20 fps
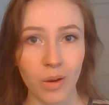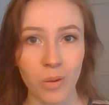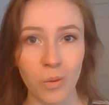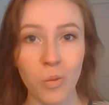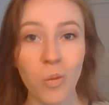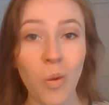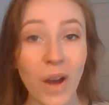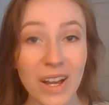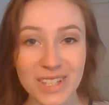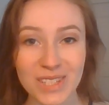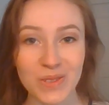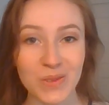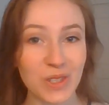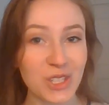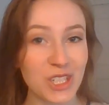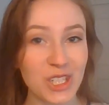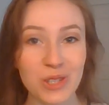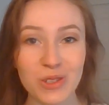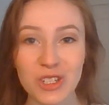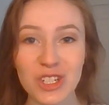What will
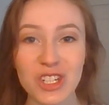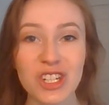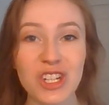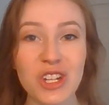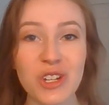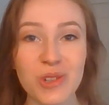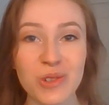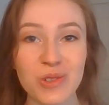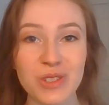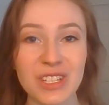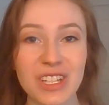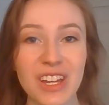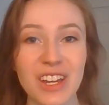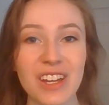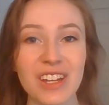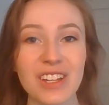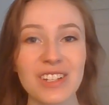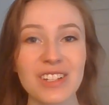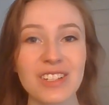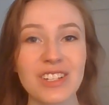you choose
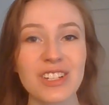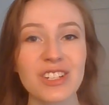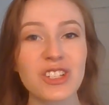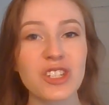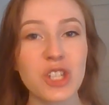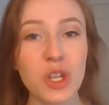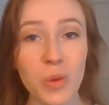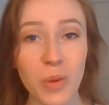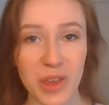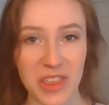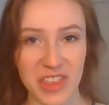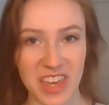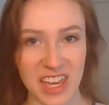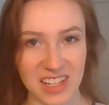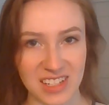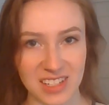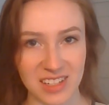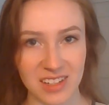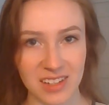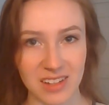to do with
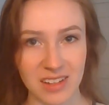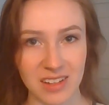it?